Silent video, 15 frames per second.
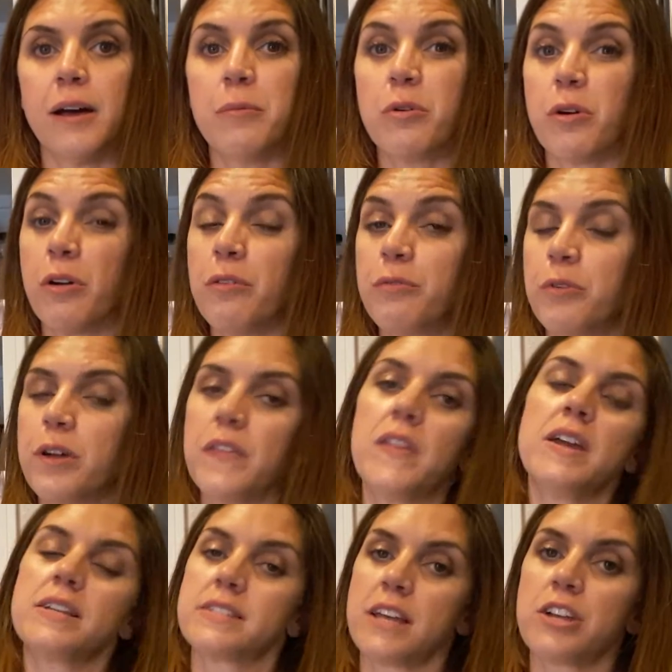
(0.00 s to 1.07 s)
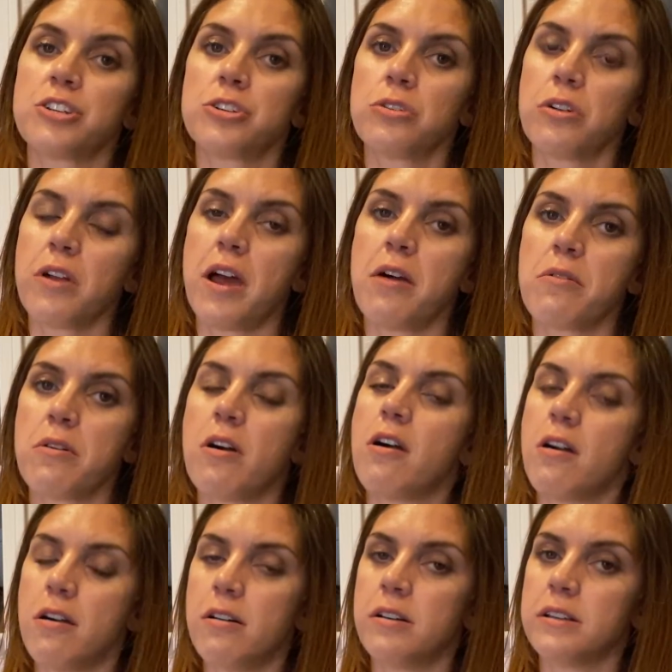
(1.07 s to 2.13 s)
or avoid things like sugar
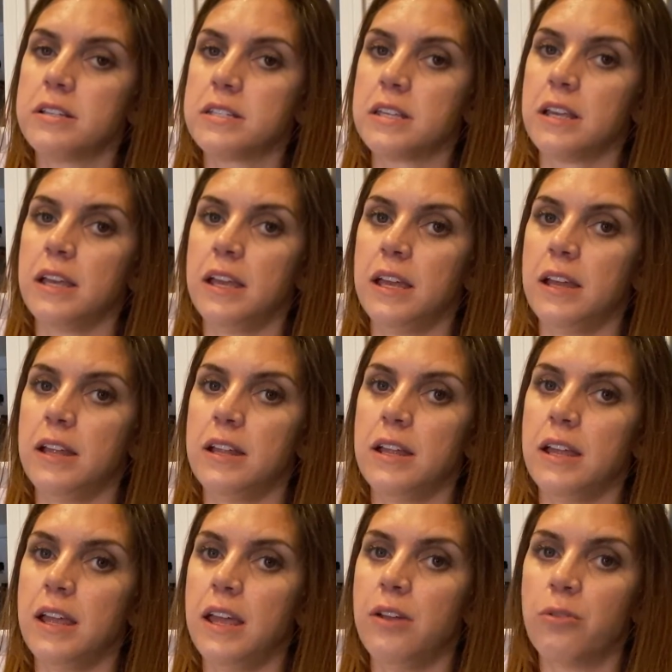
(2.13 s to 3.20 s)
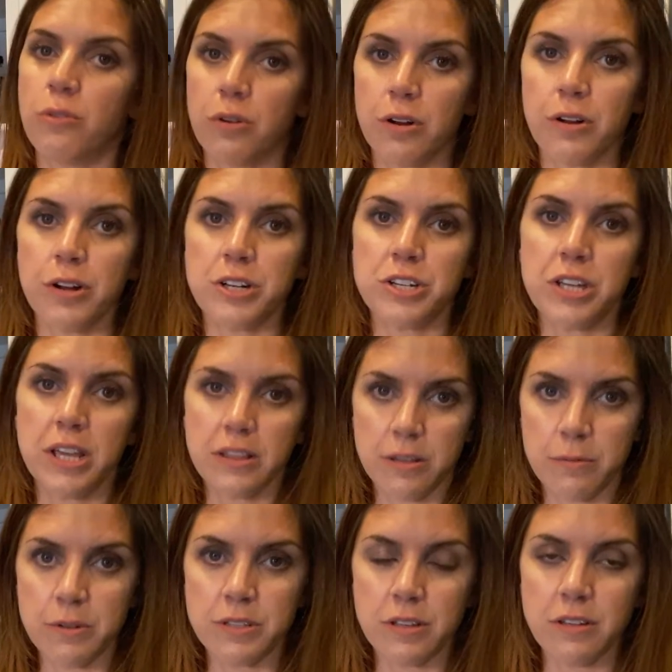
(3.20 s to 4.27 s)
alcohols in order to get
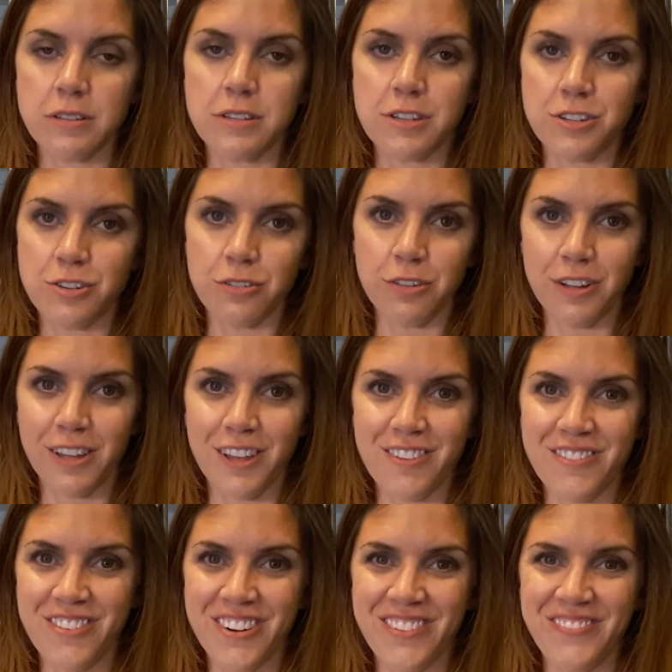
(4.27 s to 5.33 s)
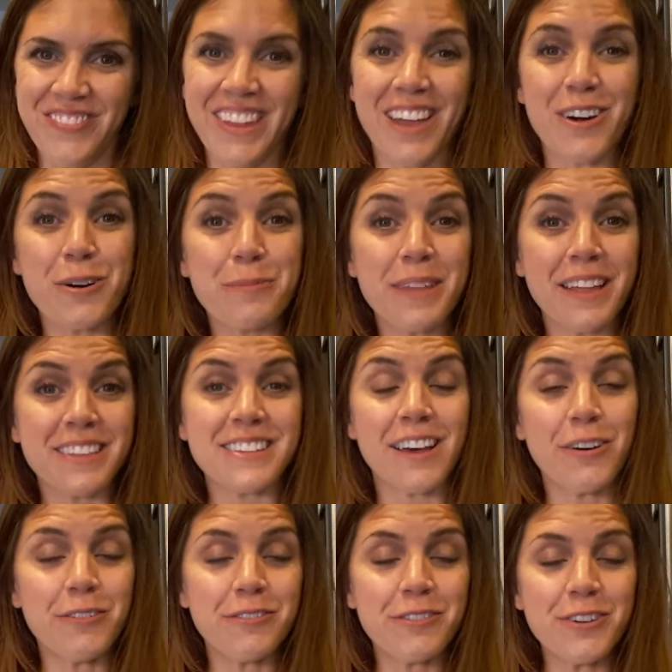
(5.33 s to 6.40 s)
the results that you're looking for. I hope that's
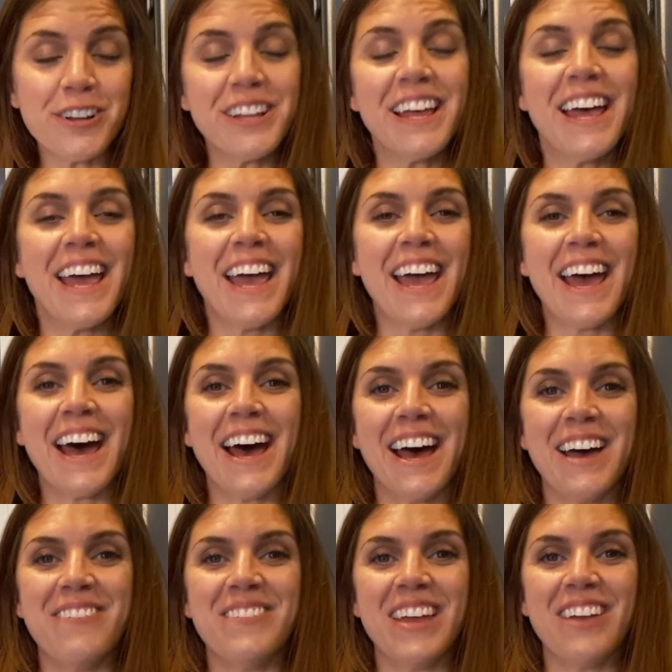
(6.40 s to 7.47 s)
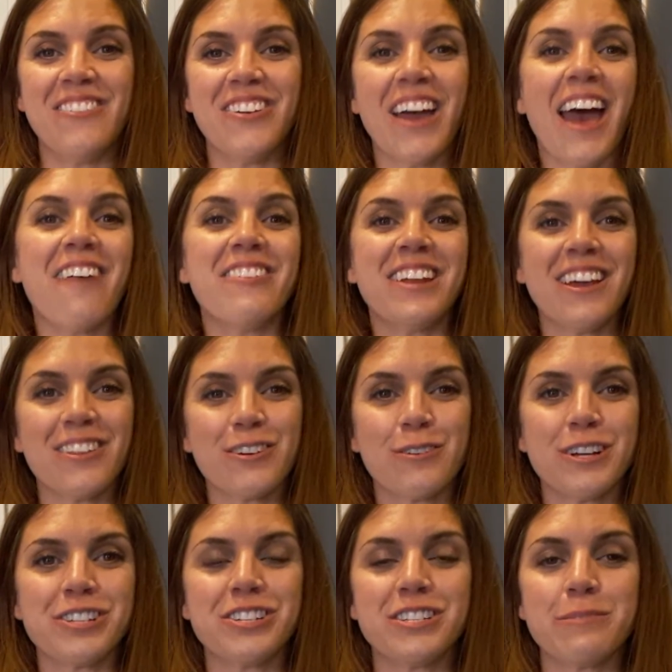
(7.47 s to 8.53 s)
helpful. If you have any other
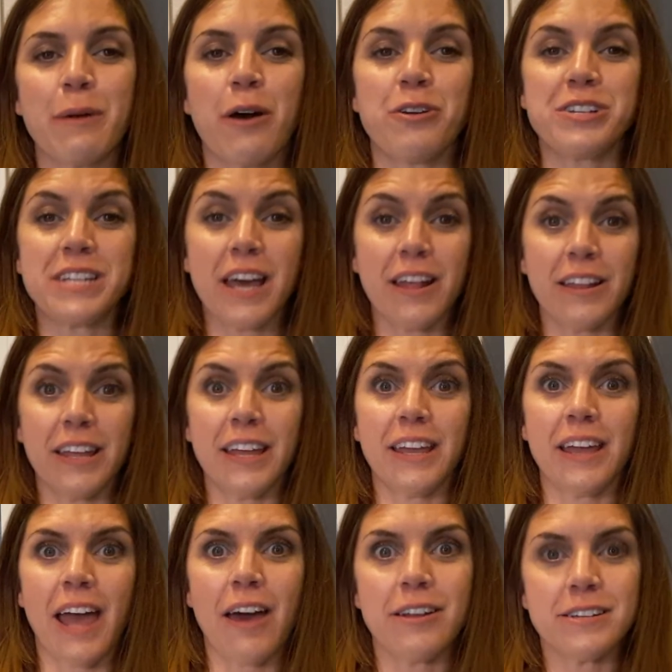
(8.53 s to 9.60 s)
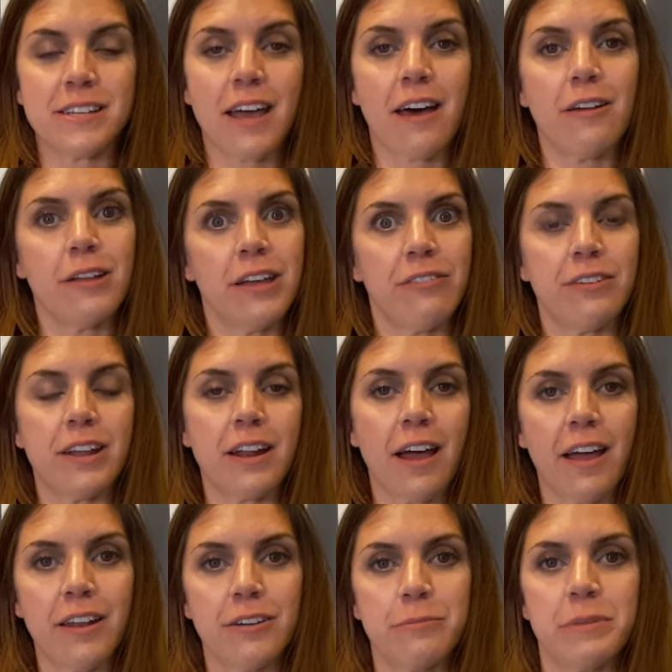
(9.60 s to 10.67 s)
questions about how to tell if an
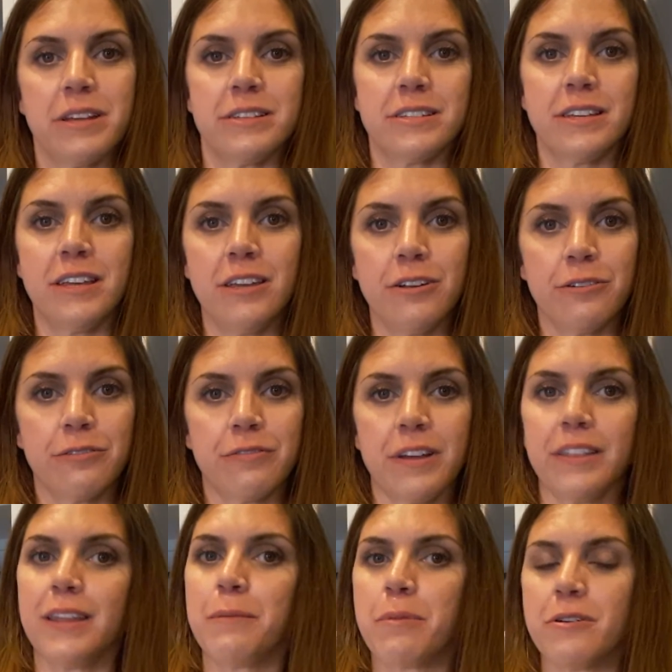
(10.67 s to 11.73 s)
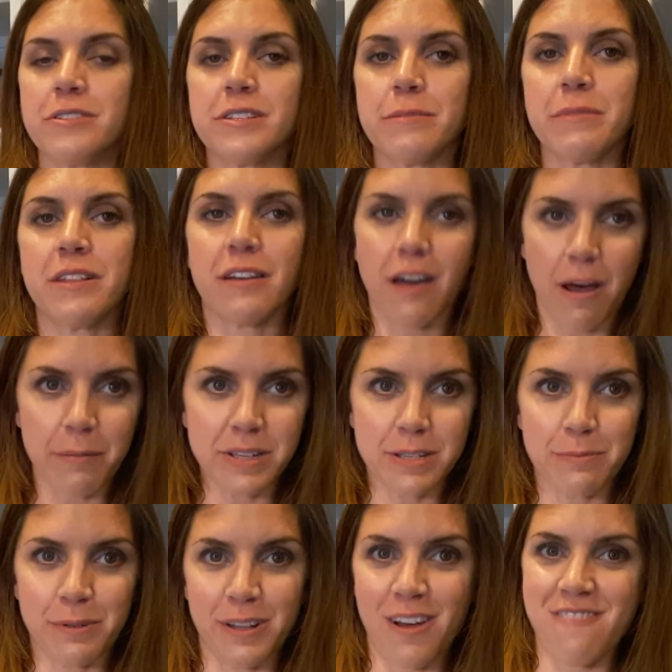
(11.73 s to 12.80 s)
item is keto friendly, post them in the comments
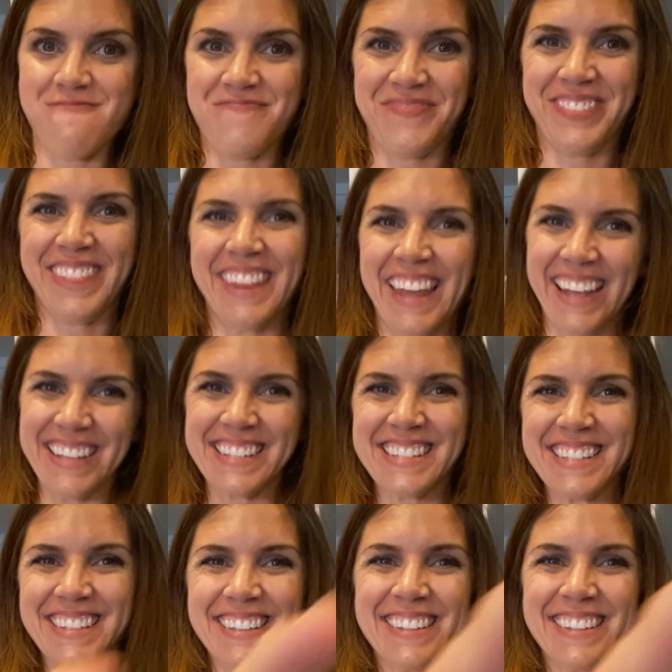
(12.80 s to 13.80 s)
below. Thanks.